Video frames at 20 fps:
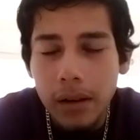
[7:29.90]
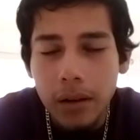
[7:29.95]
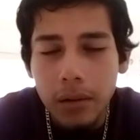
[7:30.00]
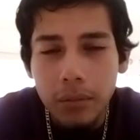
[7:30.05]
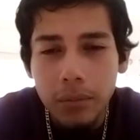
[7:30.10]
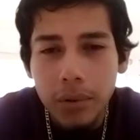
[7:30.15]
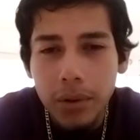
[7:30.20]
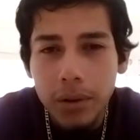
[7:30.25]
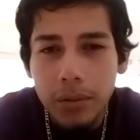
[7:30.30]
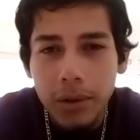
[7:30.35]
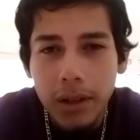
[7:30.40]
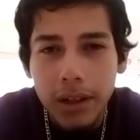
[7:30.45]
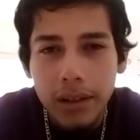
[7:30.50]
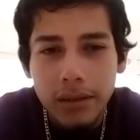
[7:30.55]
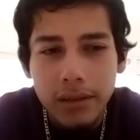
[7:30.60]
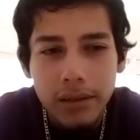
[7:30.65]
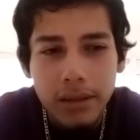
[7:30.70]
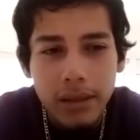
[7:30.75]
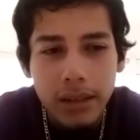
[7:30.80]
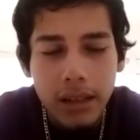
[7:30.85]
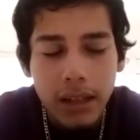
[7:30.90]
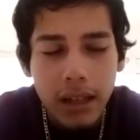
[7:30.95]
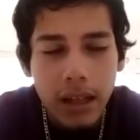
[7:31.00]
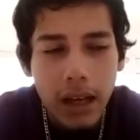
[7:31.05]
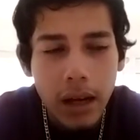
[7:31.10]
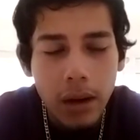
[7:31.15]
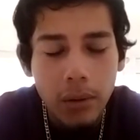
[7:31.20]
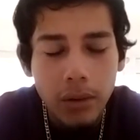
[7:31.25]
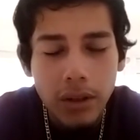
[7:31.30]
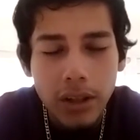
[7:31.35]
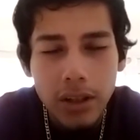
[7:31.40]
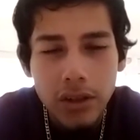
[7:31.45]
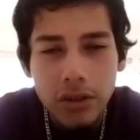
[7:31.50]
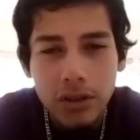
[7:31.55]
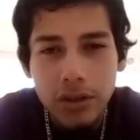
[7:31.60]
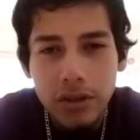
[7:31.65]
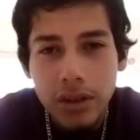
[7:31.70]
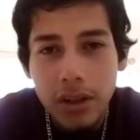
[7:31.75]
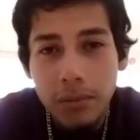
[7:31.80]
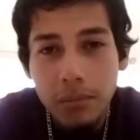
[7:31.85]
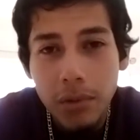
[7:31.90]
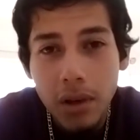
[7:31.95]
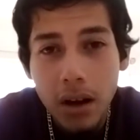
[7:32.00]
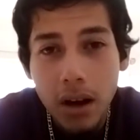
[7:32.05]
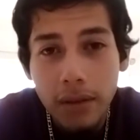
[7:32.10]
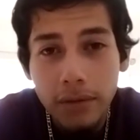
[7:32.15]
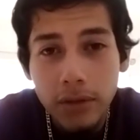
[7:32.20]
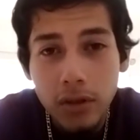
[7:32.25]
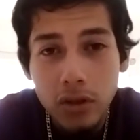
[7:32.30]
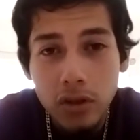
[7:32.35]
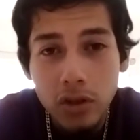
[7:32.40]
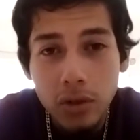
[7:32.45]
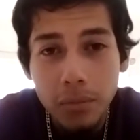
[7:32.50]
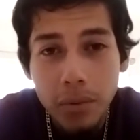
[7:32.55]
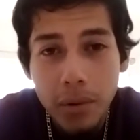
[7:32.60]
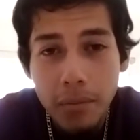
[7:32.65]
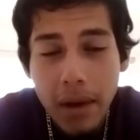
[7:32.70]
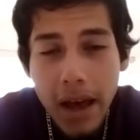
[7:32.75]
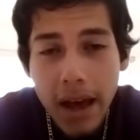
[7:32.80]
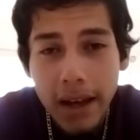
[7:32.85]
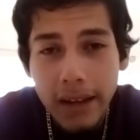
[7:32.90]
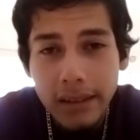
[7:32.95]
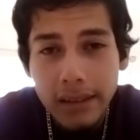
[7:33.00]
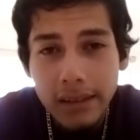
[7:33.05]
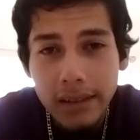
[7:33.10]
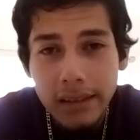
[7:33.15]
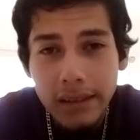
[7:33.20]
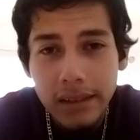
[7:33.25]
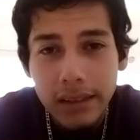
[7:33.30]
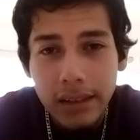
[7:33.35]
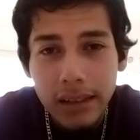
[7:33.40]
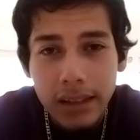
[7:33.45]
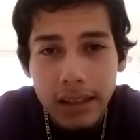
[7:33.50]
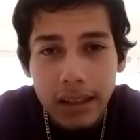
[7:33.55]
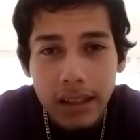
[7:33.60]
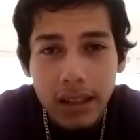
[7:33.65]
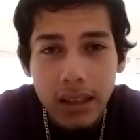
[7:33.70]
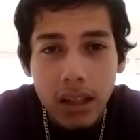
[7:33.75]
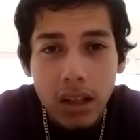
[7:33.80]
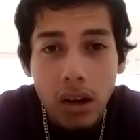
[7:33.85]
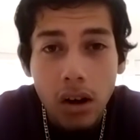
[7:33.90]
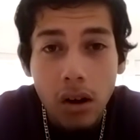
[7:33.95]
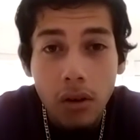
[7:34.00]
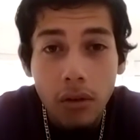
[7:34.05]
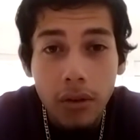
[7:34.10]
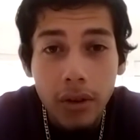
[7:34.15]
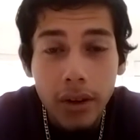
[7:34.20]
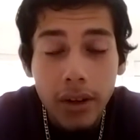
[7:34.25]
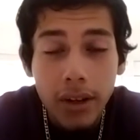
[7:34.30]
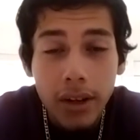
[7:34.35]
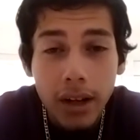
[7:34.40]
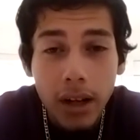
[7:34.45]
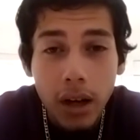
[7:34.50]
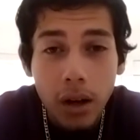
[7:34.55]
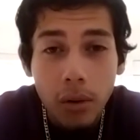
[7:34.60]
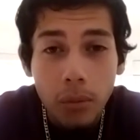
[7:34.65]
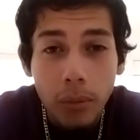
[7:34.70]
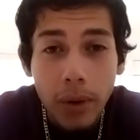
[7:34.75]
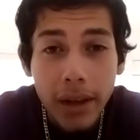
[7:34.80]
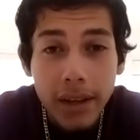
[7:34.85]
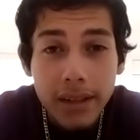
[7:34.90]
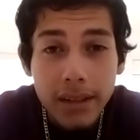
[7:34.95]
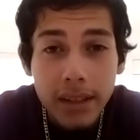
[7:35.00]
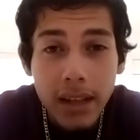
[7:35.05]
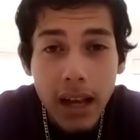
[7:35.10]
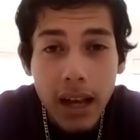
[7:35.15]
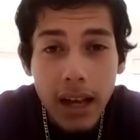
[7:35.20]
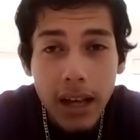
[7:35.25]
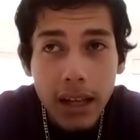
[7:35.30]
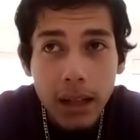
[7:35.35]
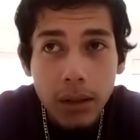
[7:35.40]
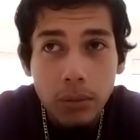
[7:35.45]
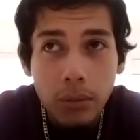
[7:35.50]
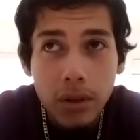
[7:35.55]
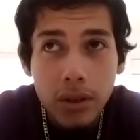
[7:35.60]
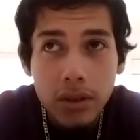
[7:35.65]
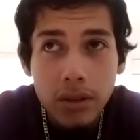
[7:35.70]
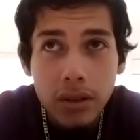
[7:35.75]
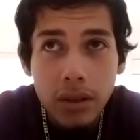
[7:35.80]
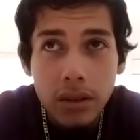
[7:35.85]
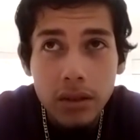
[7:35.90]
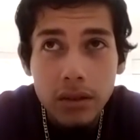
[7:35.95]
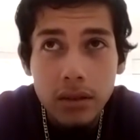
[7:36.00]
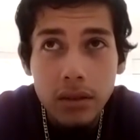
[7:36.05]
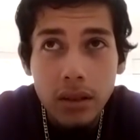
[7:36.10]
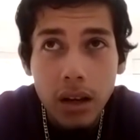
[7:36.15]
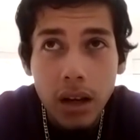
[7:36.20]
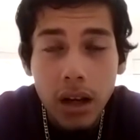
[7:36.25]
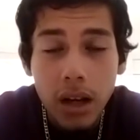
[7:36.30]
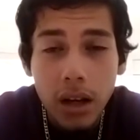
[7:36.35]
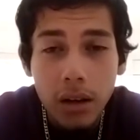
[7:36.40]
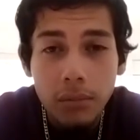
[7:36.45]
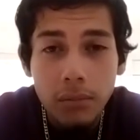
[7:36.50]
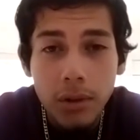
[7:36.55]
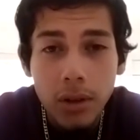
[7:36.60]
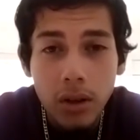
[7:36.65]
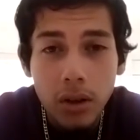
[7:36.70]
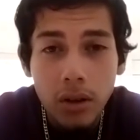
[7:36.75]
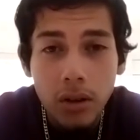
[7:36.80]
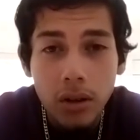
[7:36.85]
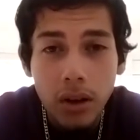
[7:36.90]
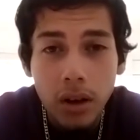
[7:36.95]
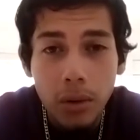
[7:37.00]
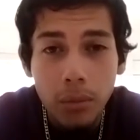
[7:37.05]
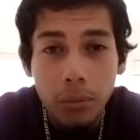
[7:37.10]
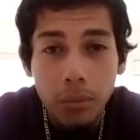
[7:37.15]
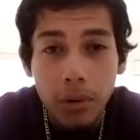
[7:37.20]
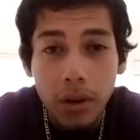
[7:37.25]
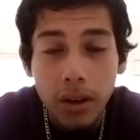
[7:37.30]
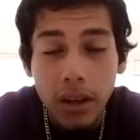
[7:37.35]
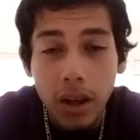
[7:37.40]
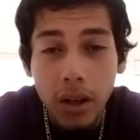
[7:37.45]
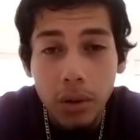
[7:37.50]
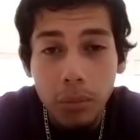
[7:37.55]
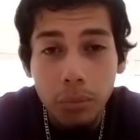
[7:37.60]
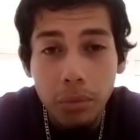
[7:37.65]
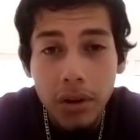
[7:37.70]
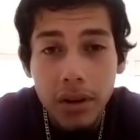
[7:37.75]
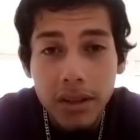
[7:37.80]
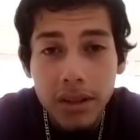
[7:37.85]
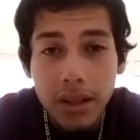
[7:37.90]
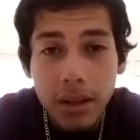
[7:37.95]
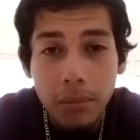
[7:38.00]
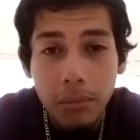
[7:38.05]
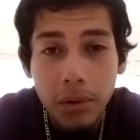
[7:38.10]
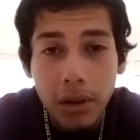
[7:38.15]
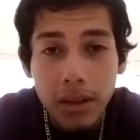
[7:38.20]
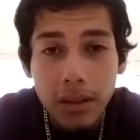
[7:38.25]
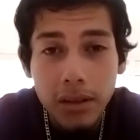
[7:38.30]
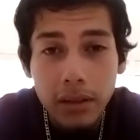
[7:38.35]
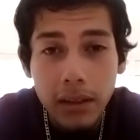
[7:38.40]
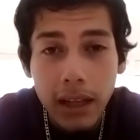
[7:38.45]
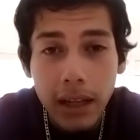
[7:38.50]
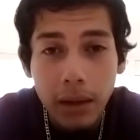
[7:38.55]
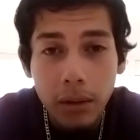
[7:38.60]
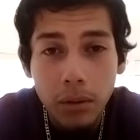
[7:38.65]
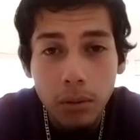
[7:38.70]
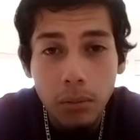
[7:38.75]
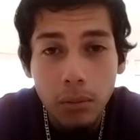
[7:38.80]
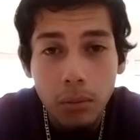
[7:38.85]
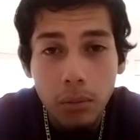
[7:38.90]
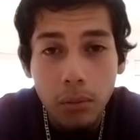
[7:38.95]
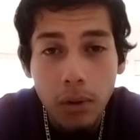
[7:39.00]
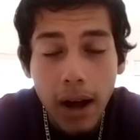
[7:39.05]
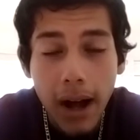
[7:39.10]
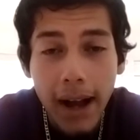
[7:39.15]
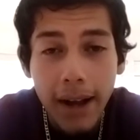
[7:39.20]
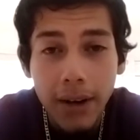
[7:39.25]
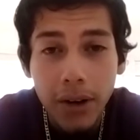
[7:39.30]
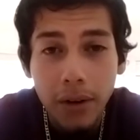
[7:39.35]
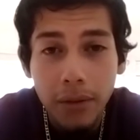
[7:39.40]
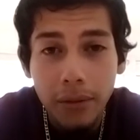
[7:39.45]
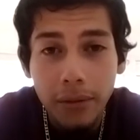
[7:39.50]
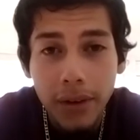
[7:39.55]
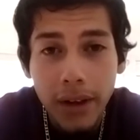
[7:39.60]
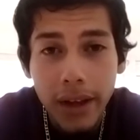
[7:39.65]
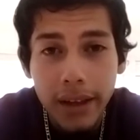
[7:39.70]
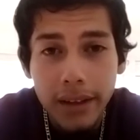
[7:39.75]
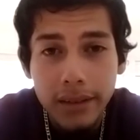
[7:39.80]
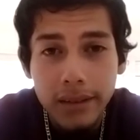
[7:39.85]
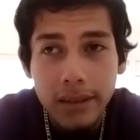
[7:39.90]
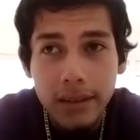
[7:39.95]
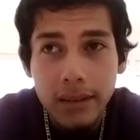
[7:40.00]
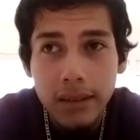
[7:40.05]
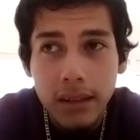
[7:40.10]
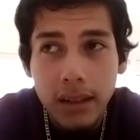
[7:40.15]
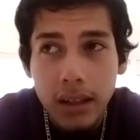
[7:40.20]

pretty much how they shipped me off to Supermax over there on Wayside, which is another prison, but it's like a higher offense.